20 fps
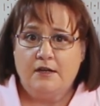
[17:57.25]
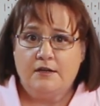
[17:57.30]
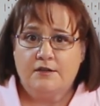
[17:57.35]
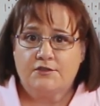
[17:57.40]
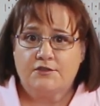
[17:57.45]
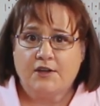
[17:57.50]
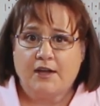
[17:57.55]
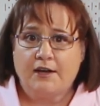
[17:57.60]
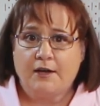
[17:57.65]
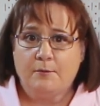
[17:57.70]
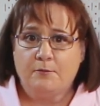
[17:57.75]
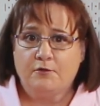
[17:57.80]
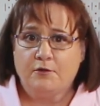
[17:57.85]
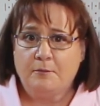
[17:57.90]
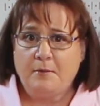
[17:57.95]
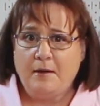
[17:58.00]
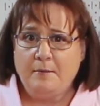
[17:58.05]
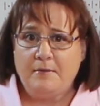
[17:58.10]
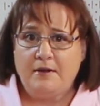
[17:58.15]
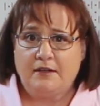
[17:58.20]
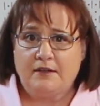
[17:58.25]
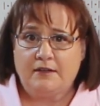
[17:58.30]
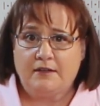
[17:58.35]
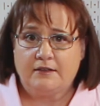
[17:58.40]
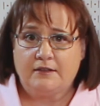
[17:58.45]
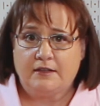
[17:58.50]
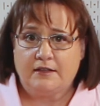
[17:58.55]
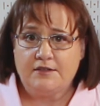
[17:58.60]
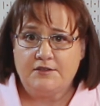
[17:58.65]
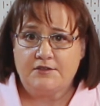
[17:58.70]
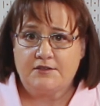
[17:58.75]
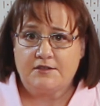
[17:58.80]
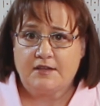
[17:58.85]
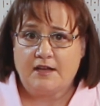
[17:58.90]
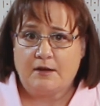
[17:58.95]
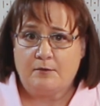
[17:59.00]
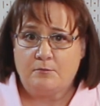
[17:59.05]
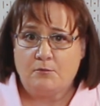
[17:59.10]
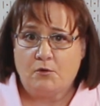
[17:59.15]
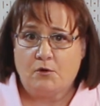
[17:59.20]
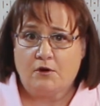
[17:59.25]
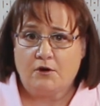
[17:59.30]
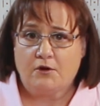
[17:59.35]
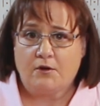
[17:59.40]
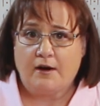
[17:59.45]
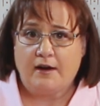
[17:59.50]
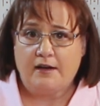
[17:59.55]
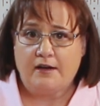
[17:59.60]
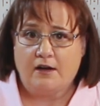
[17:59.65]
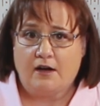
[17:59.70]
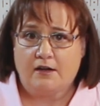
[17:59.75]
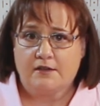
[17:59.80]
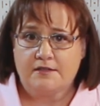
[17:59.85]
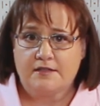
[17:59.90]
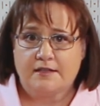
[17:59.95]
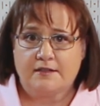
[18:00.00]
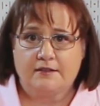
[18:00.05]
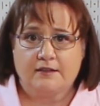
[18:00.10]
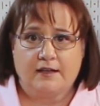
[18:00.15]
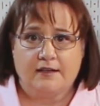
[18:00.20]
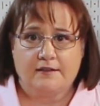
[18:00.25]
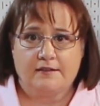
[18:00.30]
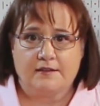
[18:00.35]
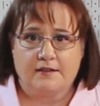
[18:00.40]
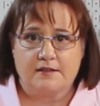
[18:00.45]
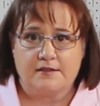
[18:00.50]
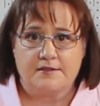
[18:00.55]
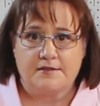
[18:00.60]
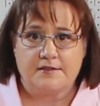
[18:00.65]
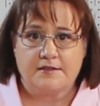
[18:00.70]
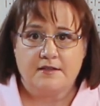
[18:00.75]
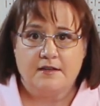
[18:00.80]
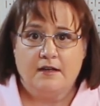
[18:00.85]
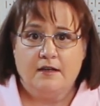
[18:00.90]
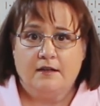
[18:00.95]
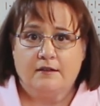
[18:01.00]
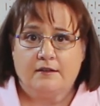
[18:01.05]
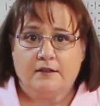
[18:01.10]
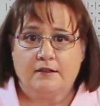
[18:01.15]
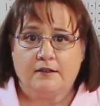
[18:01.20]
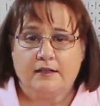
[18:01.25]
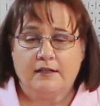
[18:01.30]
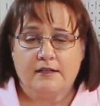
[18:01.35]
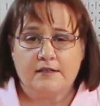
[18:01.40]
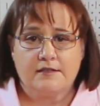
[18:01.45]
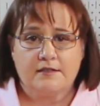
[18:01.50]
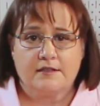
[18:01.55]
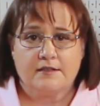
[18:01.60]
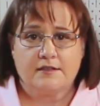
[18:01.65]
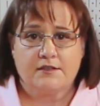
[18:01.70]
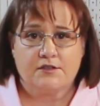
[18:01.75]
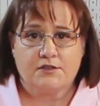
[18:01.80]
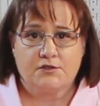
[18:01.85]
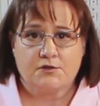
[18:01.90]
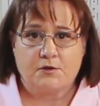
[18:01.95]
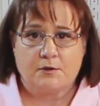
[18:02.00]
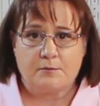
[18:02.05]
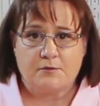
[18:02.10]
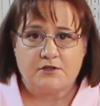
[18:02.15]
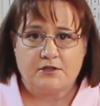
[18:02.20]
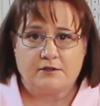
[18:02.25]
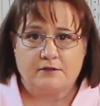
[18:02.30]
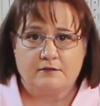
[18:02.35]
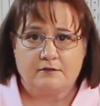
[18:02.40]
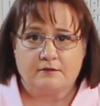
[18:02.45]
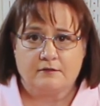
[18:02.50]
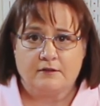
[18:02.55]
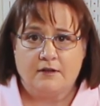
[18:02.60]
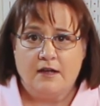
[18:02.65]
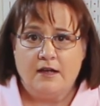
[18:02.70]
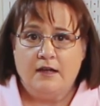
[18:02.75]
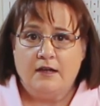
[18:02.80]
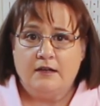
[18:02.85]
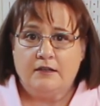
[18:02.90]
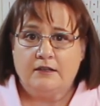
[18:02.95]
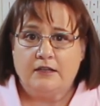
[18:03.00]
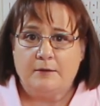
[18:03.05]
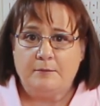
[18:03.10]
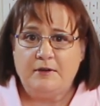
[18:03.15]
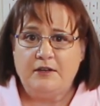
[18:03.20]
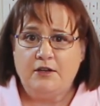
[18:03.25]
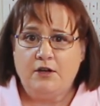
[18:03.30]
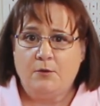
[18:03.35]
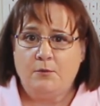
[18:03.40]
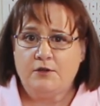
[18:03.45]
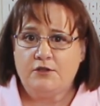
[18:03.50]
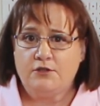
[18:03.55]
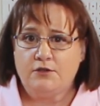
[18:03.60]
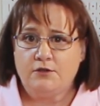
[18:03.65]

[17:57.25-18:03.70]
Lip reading: Sign up for my mailing list to get more great content like this. The link is in the description. Let me know what